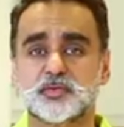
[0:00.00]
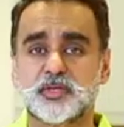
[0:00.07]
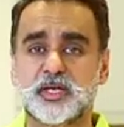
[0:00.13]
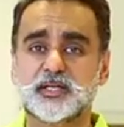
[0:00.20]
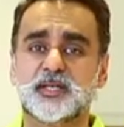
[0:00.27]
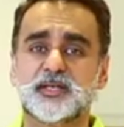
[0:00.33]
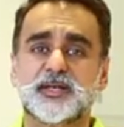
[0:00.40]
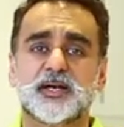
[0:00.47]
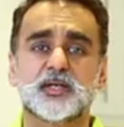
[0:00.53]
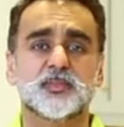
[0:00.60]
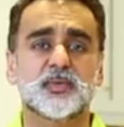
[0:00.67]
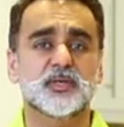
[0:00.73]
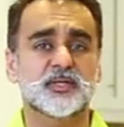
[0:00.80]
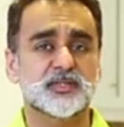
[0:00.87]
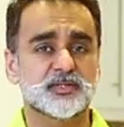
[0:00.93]
that, the
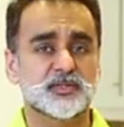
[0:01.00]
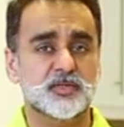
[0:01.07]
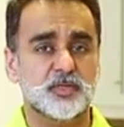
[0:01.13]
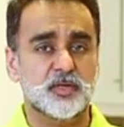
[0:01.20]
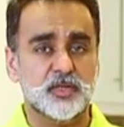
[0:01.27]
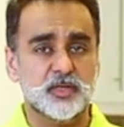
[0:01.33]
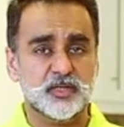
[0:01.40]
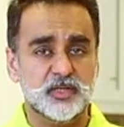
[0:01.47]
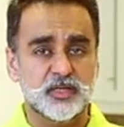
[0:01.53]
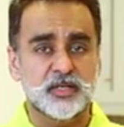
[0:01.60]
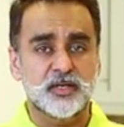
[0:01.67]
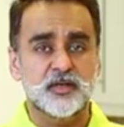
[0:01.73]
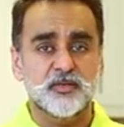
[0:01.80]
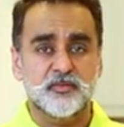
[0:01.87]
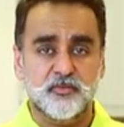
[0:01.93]
caramel does not
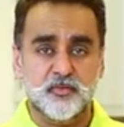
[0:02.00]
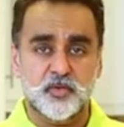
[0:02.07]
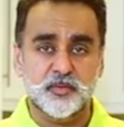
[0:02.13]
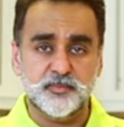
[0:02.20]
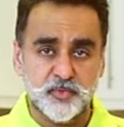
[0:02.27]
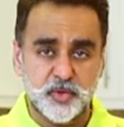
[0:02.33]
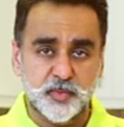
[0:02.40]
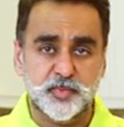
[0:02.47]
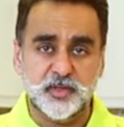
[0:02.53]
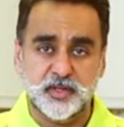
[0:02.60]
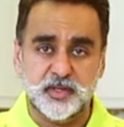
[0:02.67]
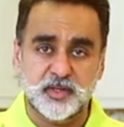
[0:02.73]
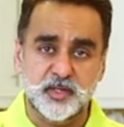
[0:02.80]
form properly.